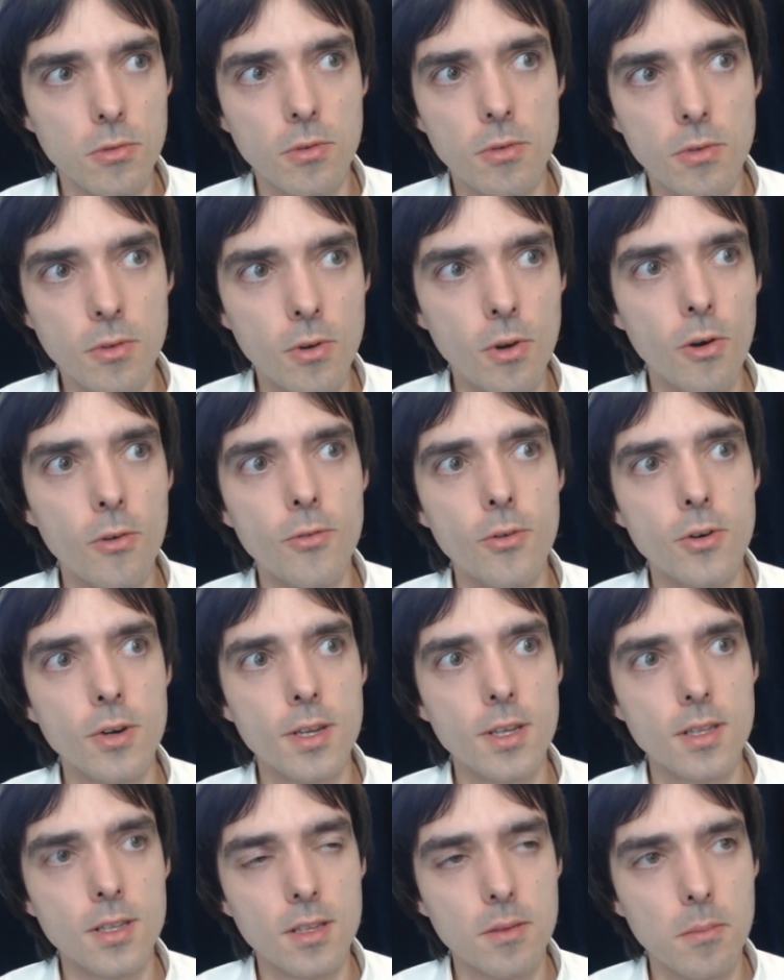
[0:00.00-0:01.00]
go for
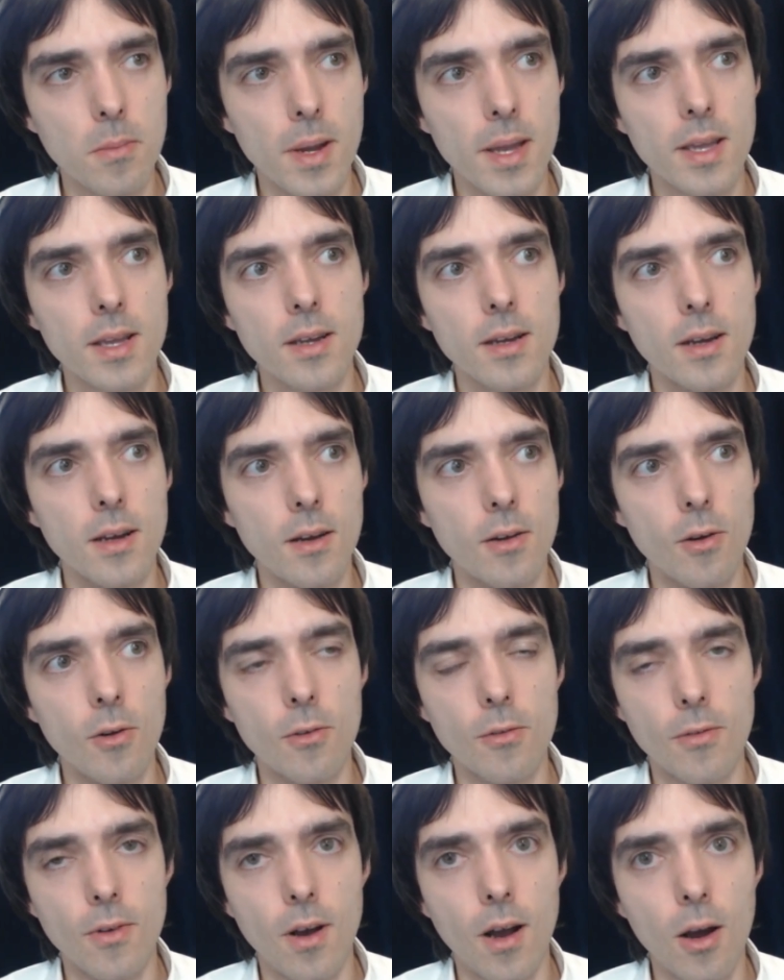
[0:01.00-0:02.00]
it and make
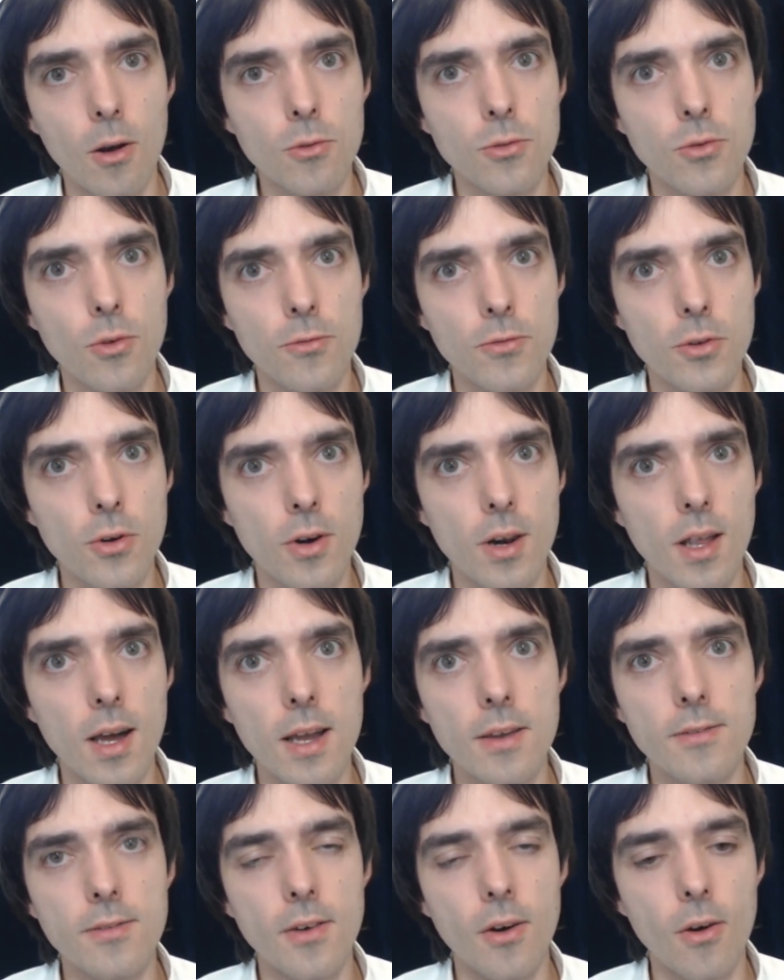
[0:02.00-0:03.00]
out of your
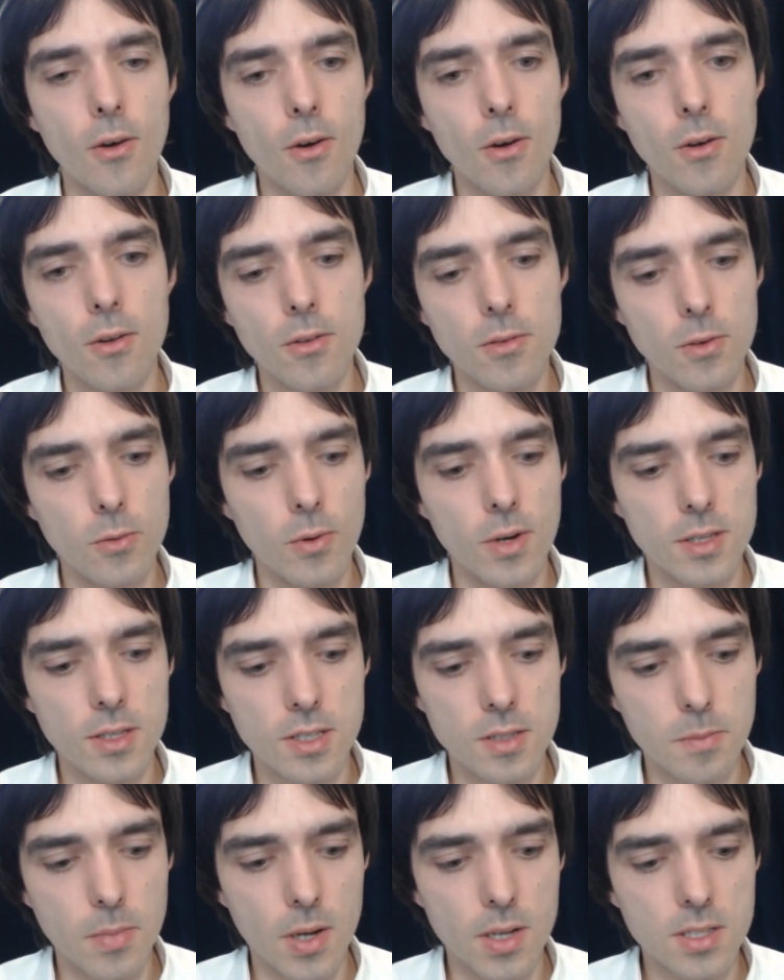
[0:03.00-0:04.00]
life all what
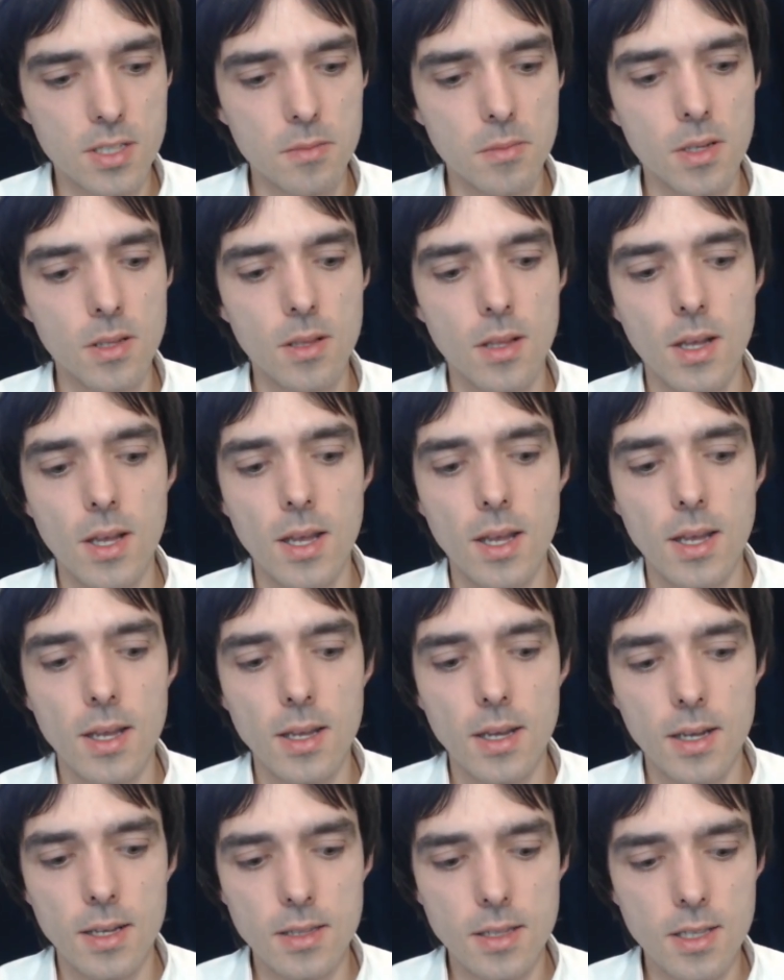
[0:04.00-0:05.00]
is possible?
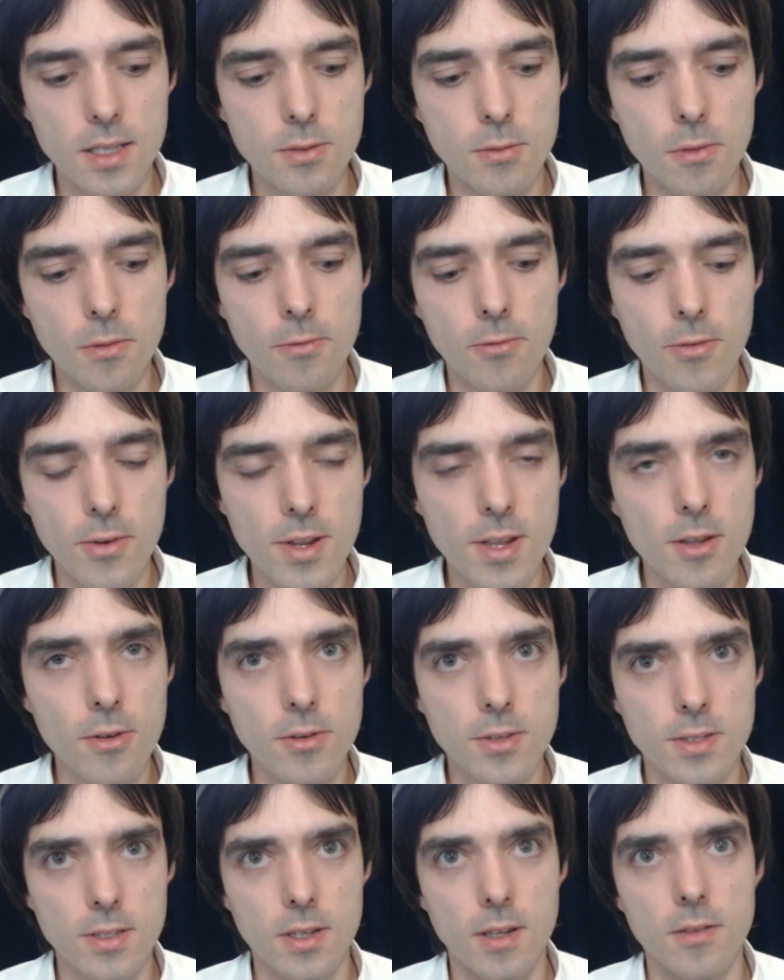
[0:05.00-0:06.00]
And this will free
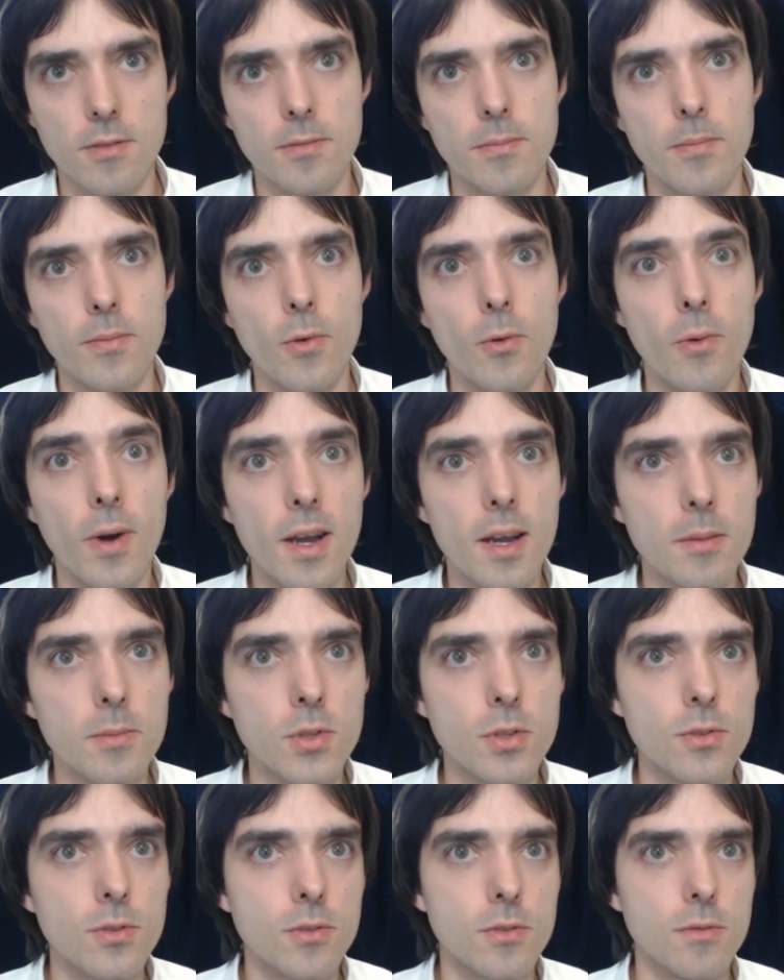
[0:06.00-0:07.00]
yourself. Why
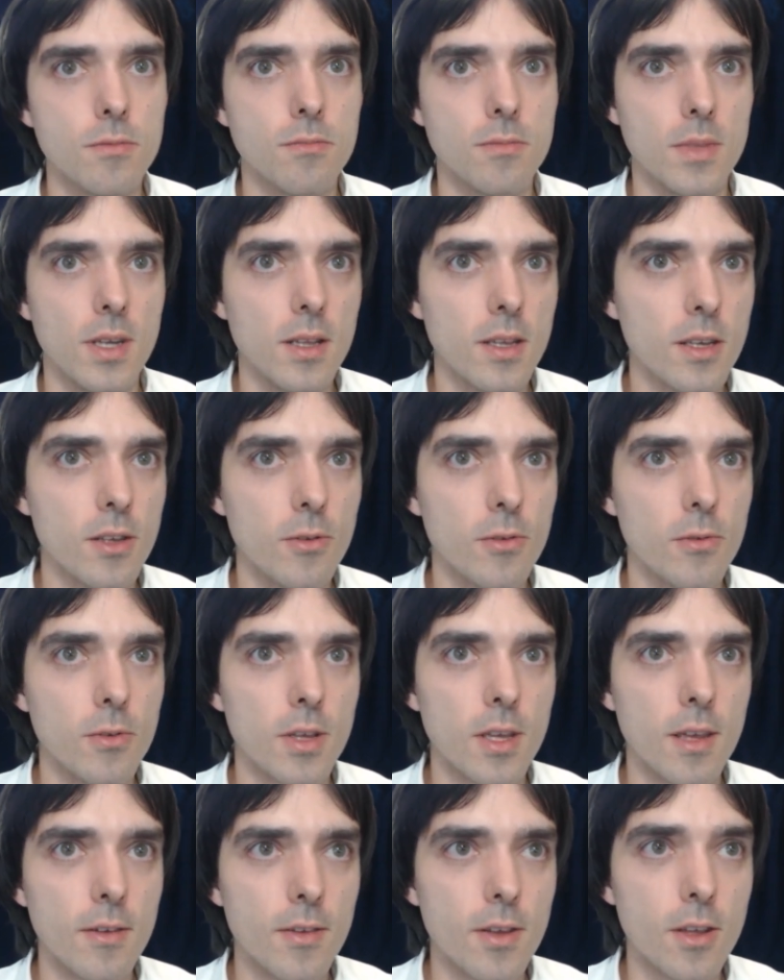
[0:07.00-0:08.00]
I'm telling you
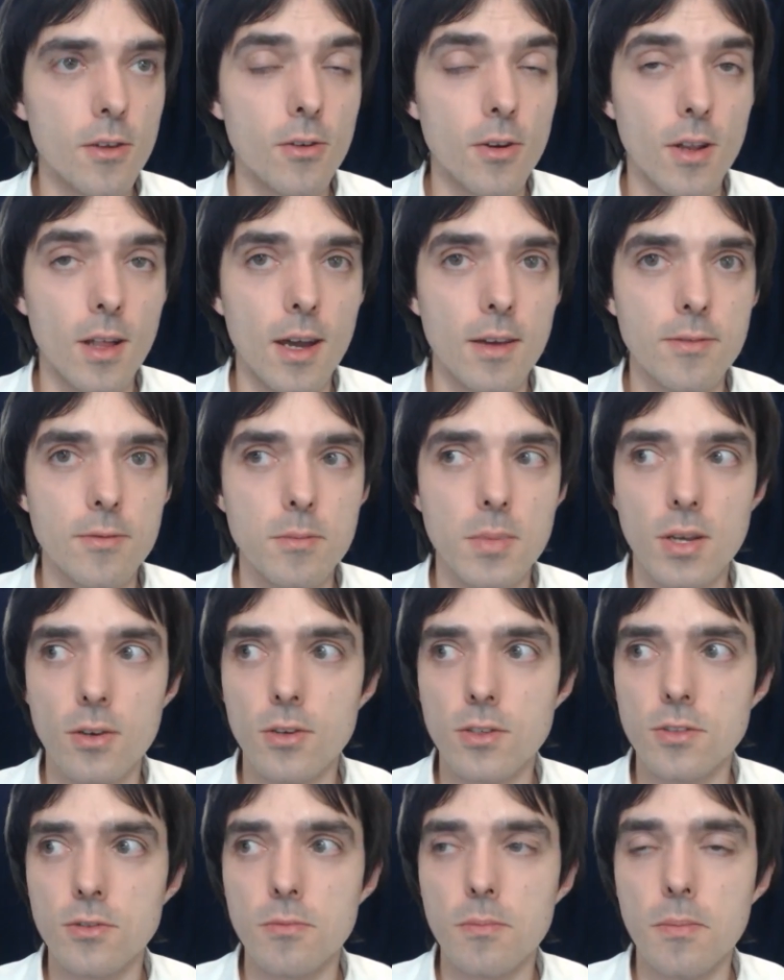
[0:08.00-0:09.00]
giving your life?
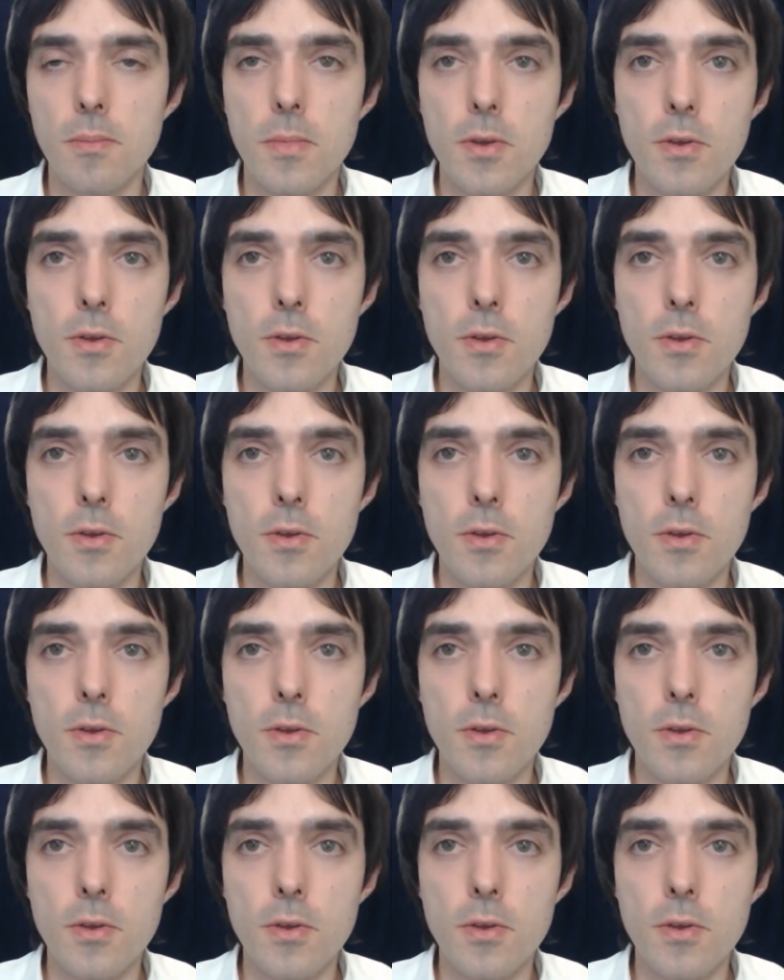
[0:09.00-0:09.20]
Because you